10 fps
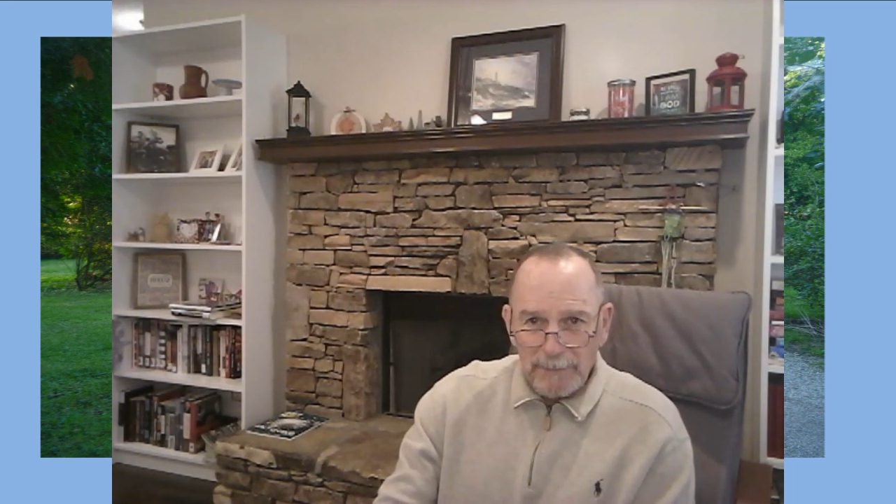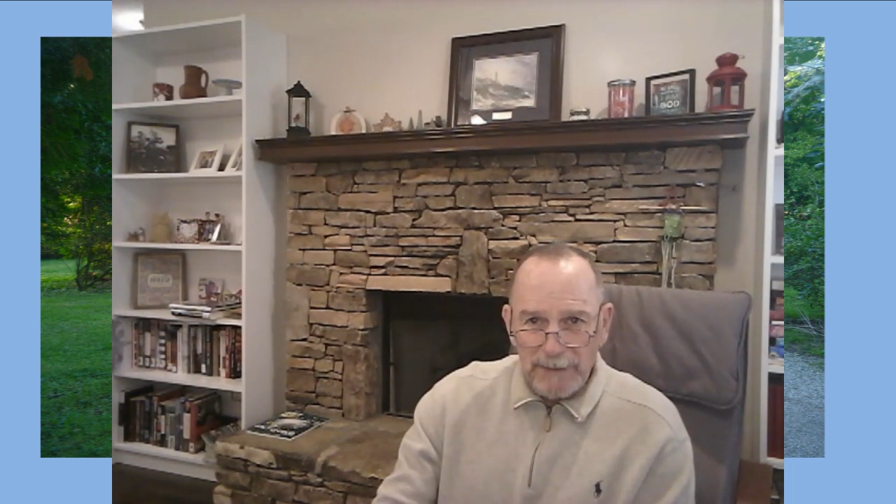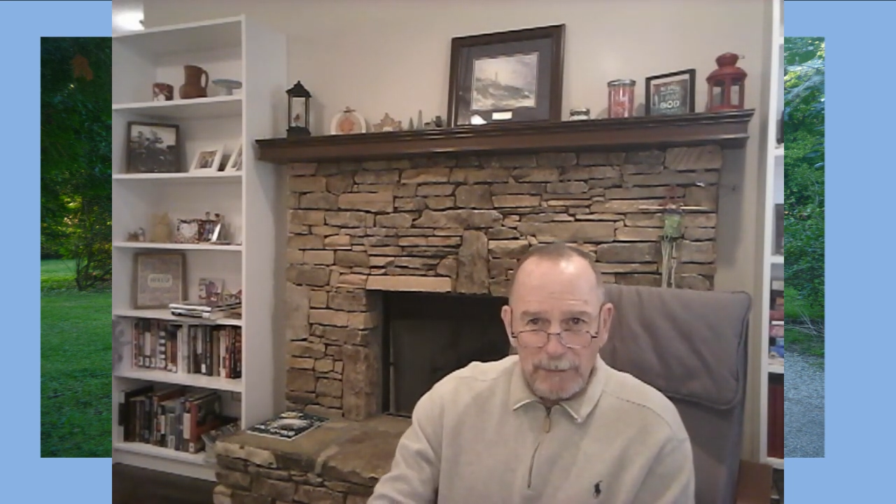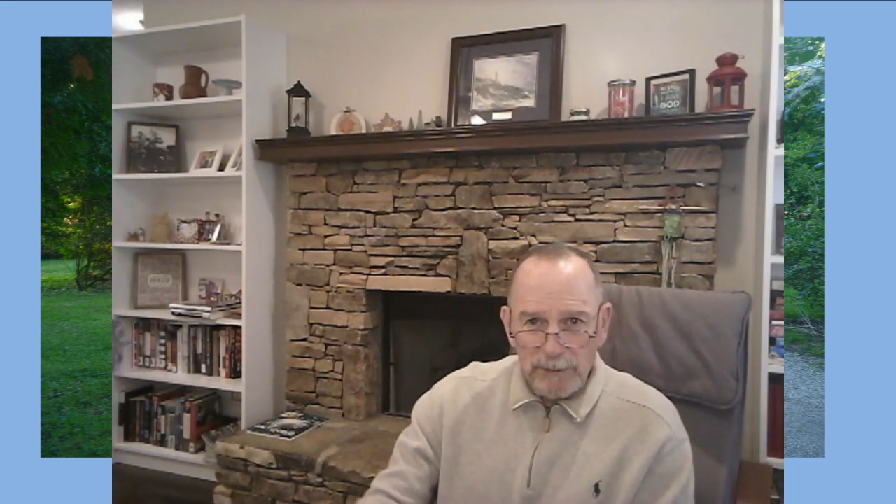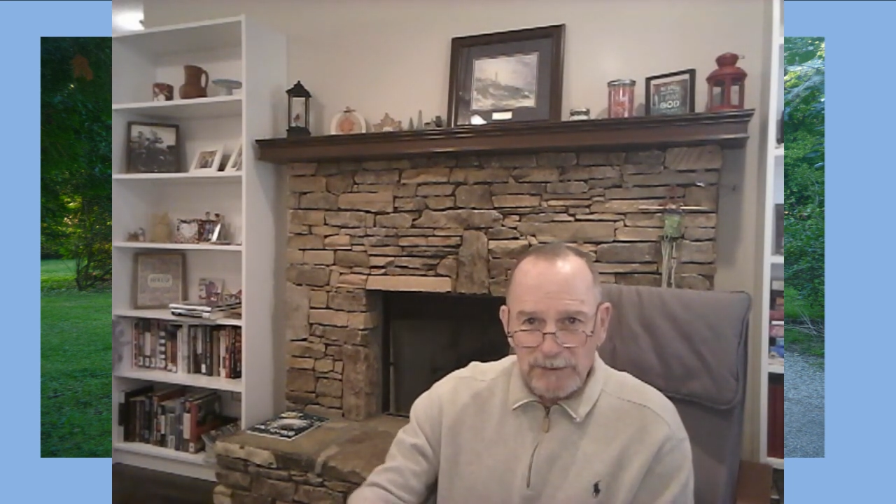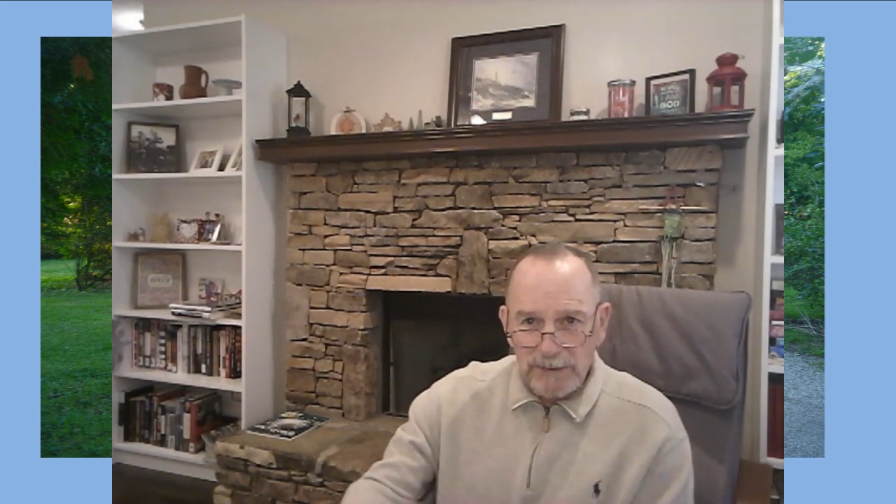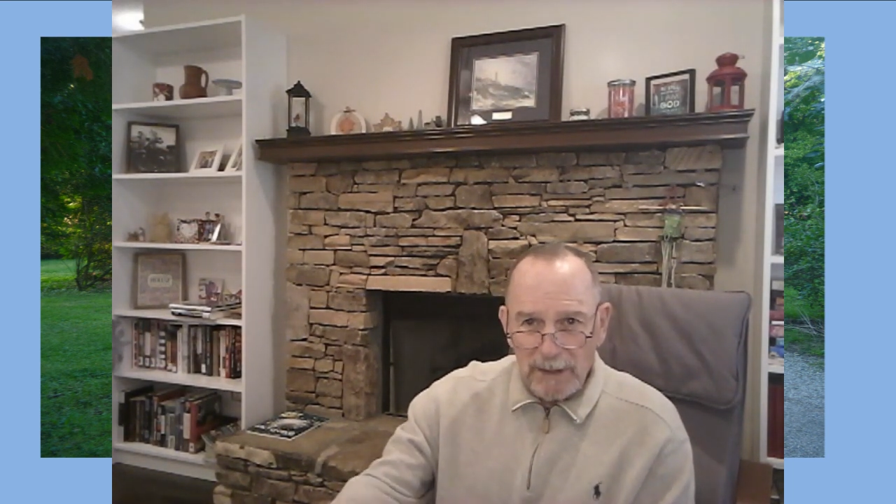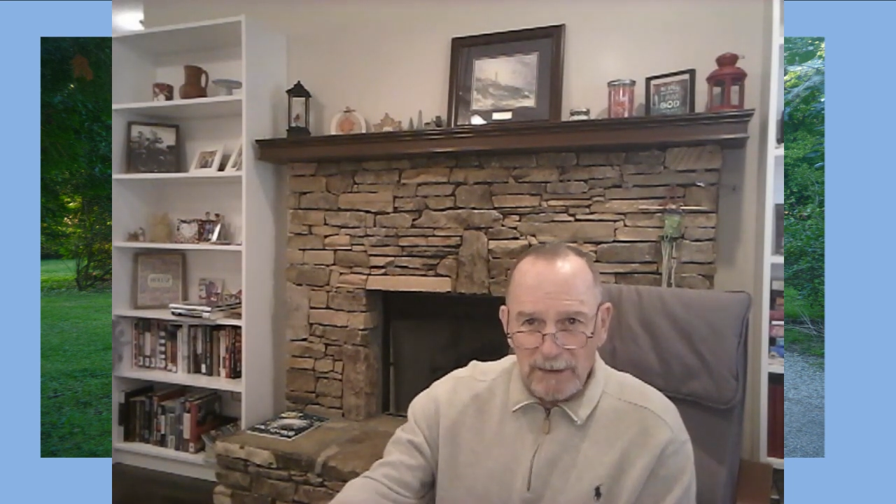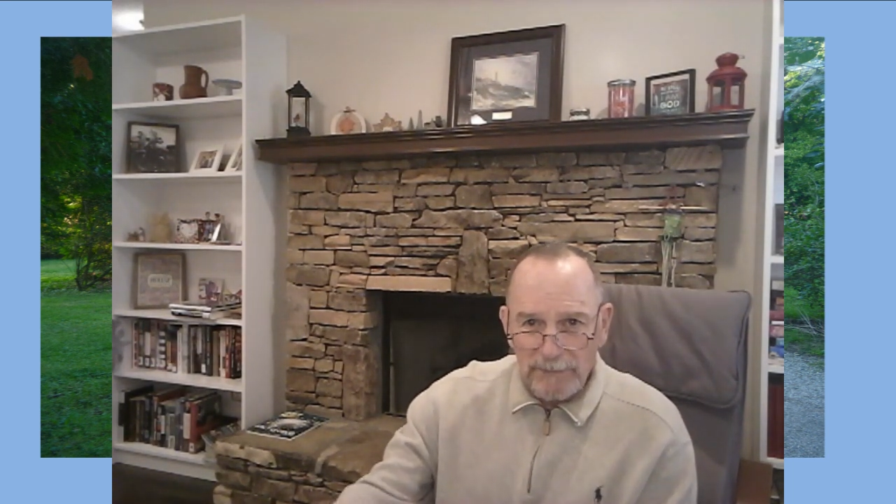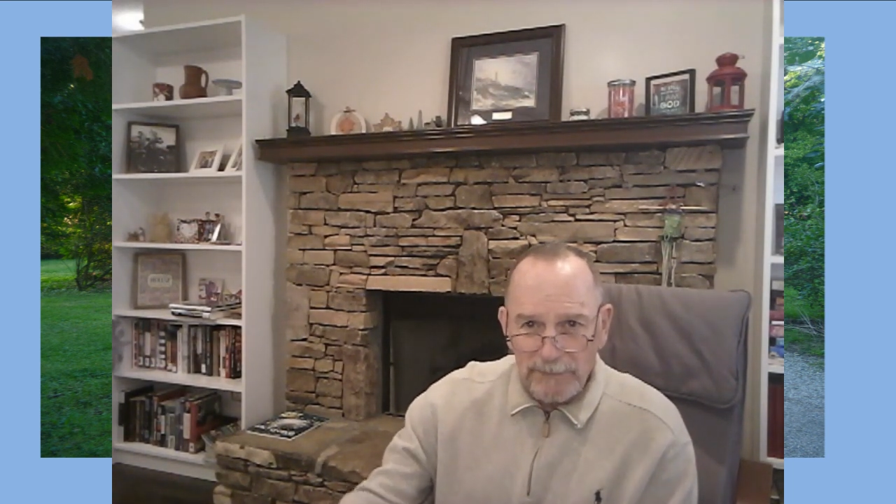they will
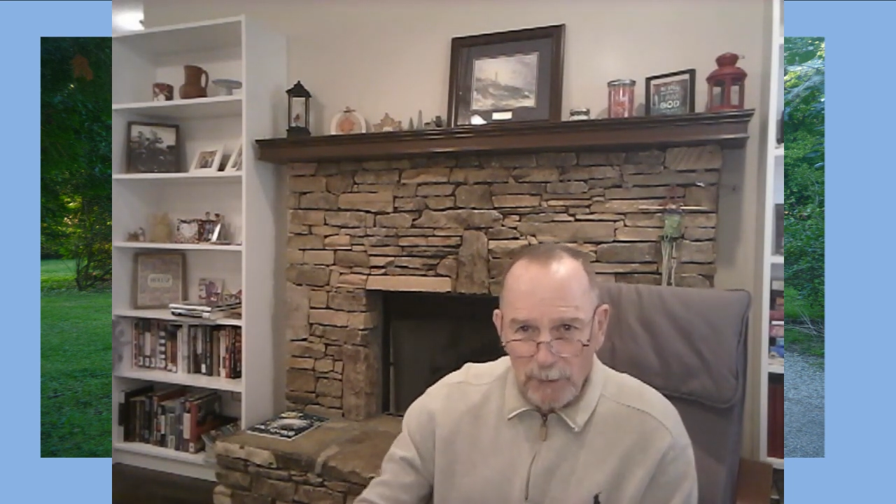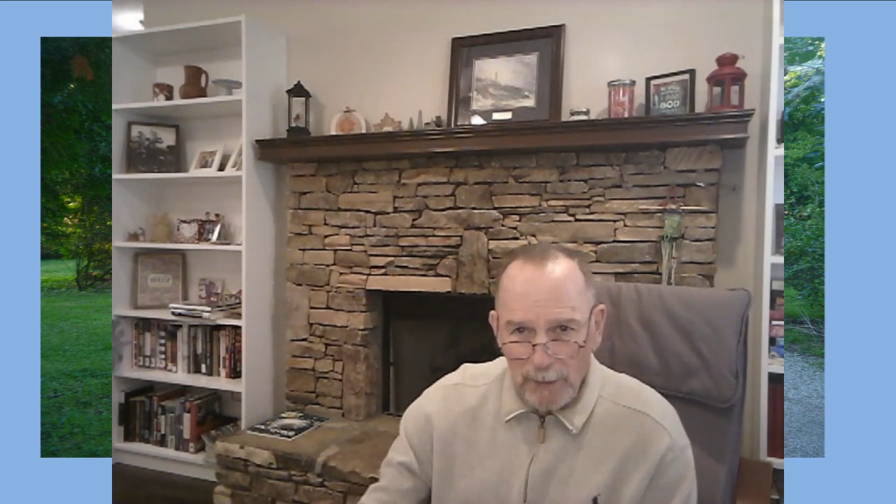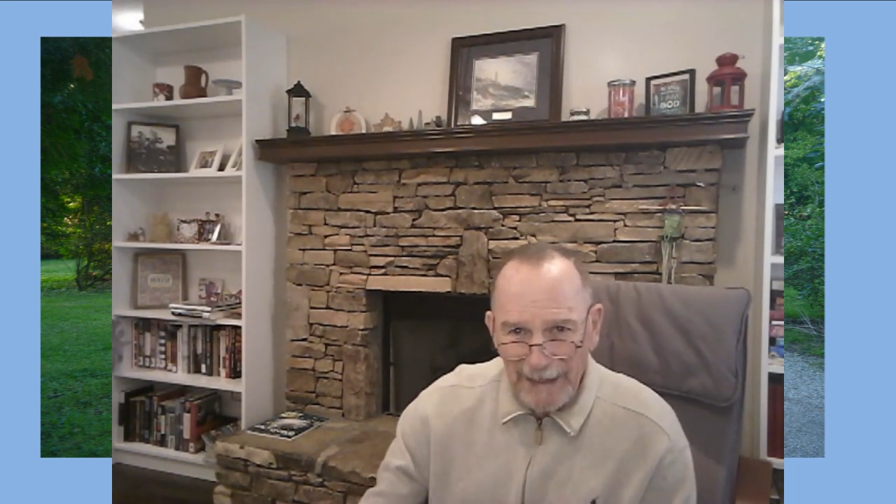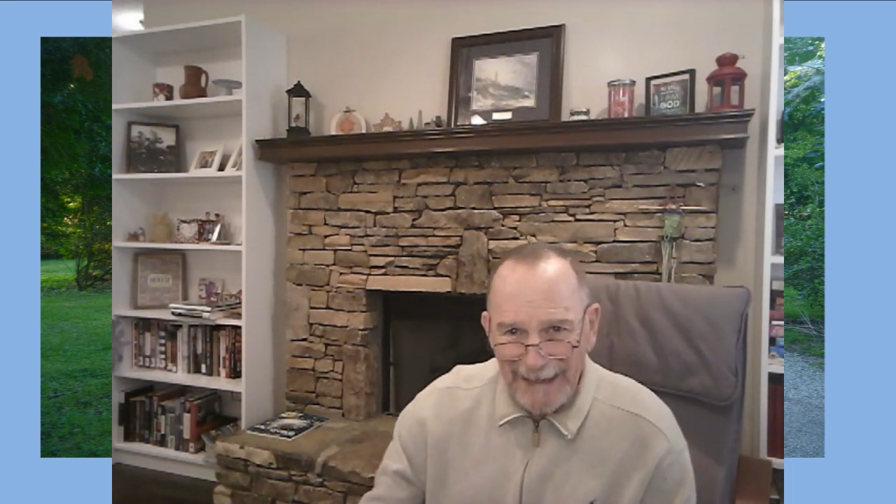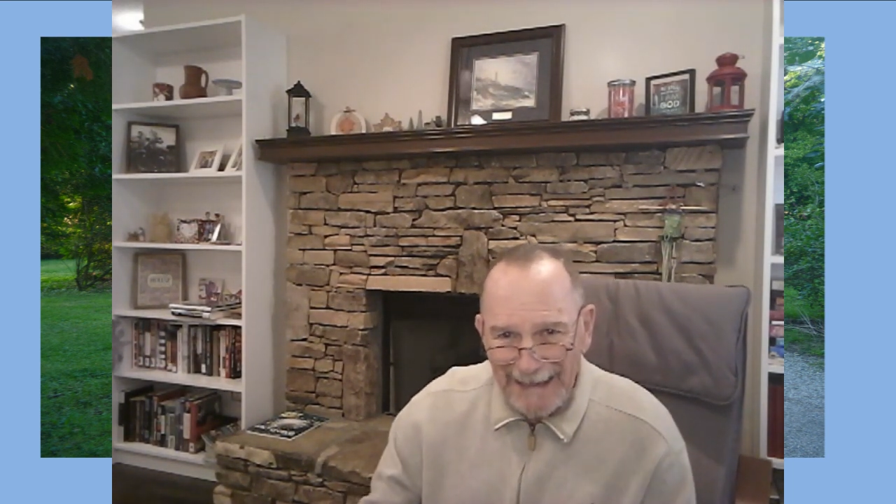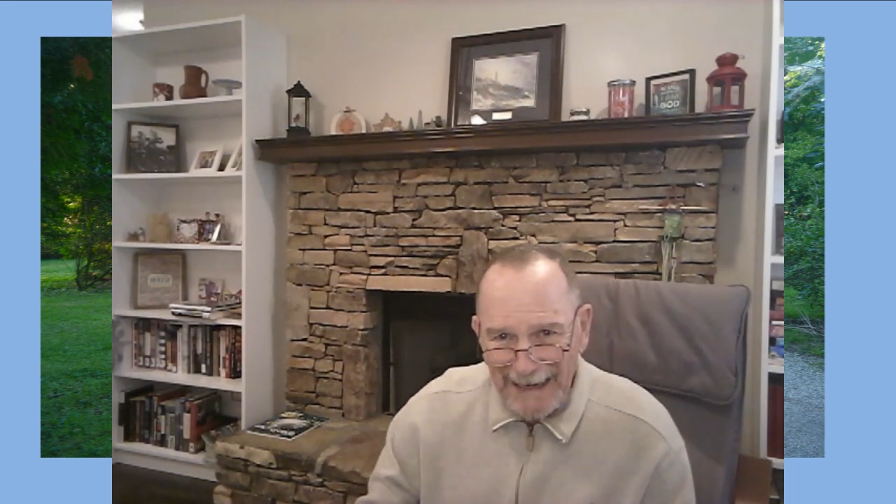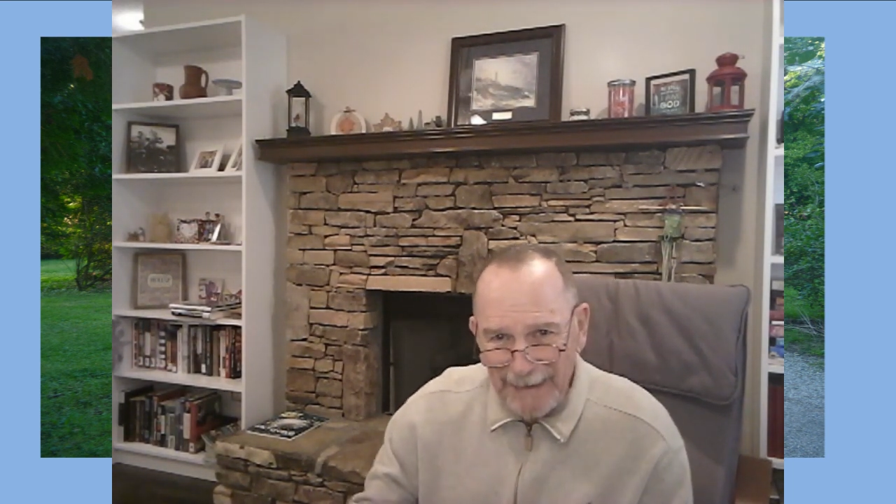sit on the floor and